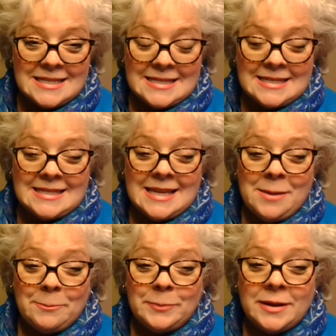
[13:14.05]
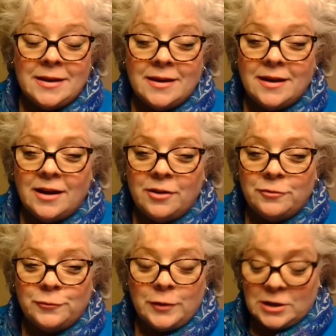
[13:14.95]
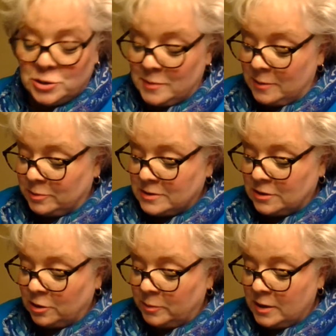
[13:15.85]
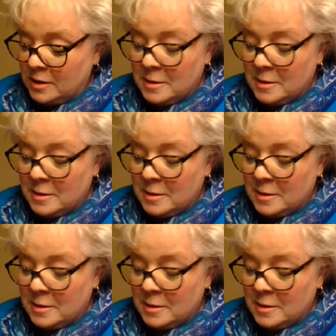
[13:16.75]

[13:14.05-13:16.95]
sip of fresh maple syrup,